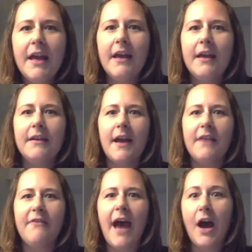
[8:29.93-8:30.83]
and kind
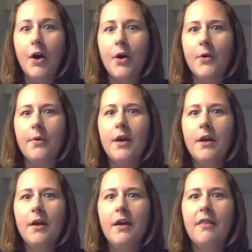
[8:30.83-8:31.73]
of how
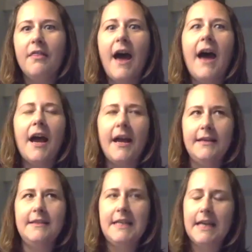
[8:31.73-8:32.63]
that
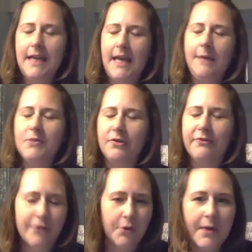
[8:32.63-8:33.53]
idea came to
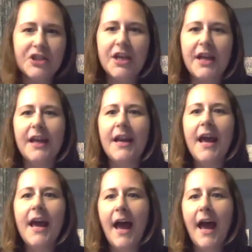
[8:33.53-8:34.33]
fruition,